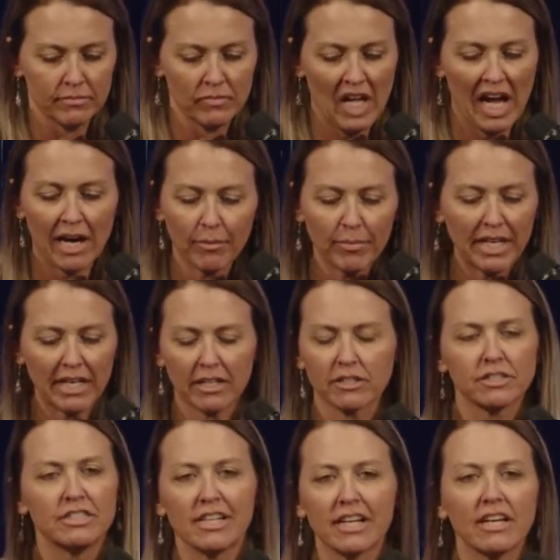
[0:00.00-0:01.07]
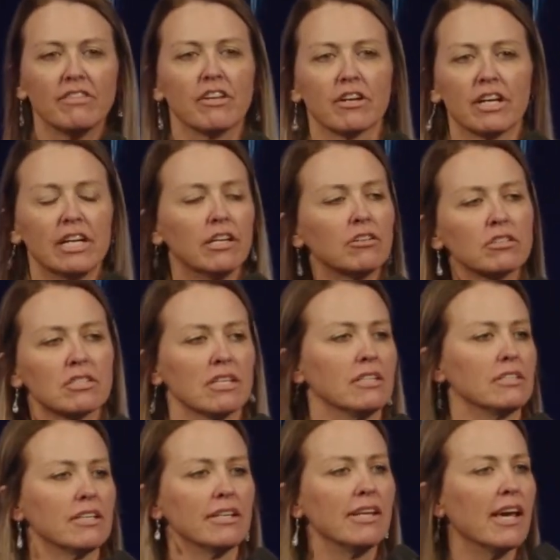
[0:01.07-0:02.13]
How many are digging their heels
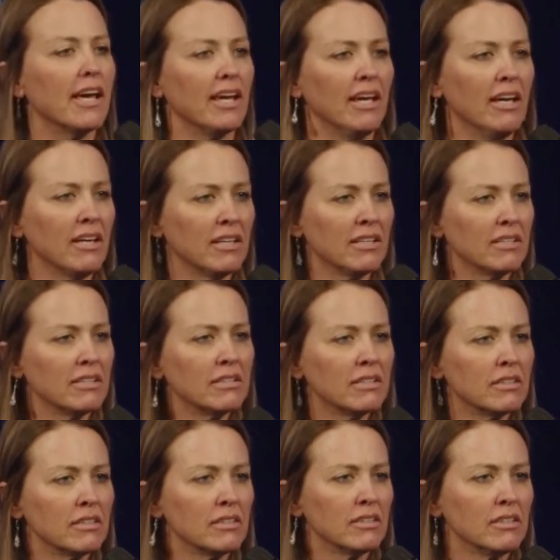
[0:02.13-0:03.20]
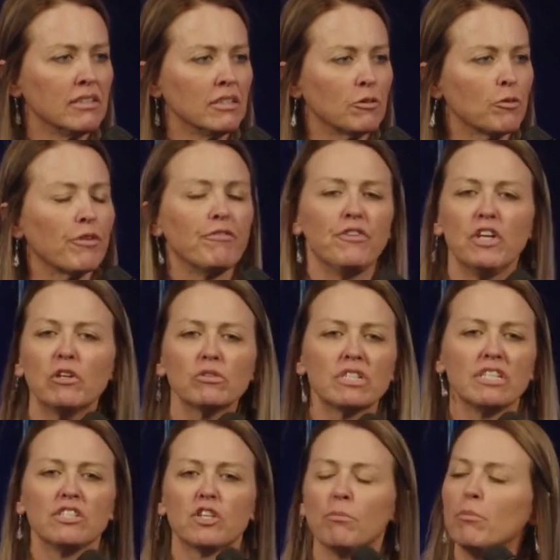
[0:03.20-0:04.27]
in today,
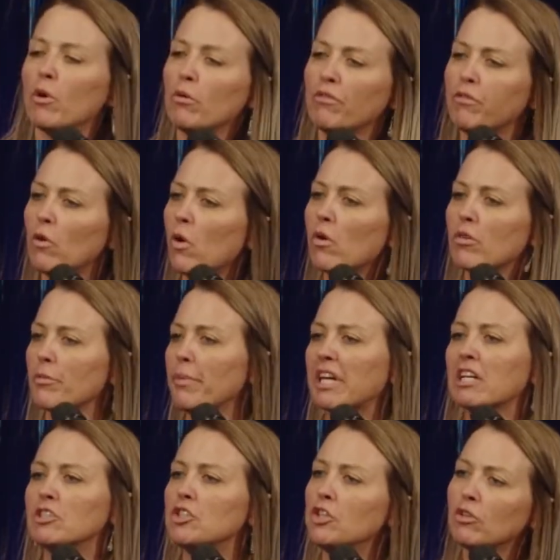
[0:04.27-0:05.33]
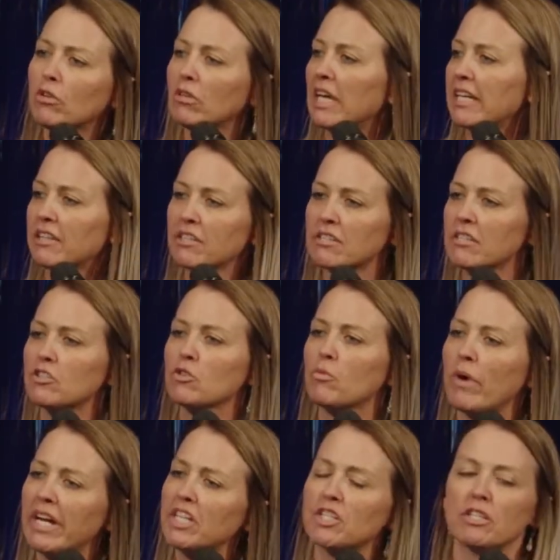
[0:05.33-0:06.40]
refusing to move forward because you don't like the
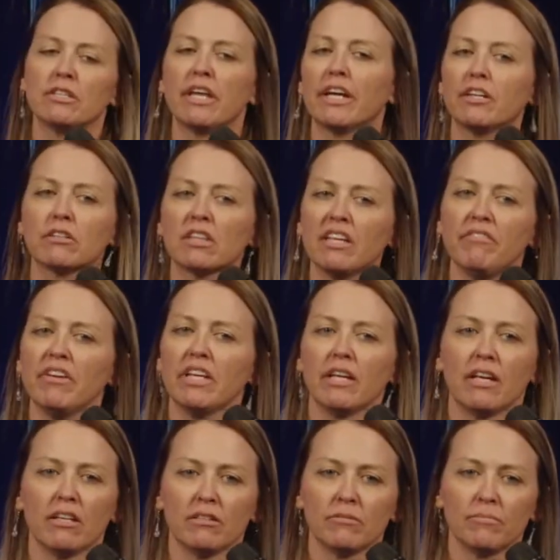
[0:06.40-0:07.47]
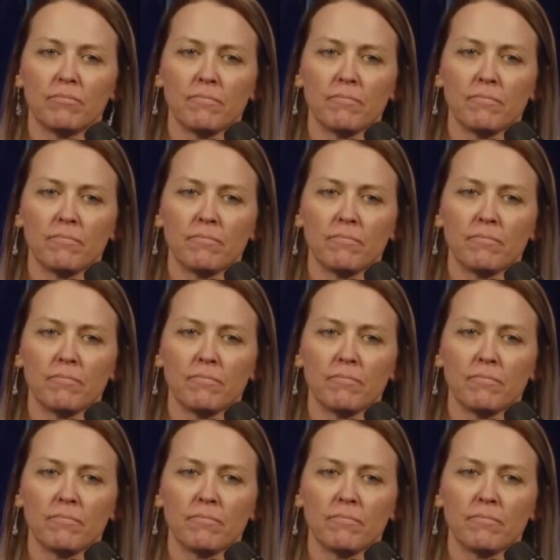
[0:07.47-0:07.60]
situation that you're living in?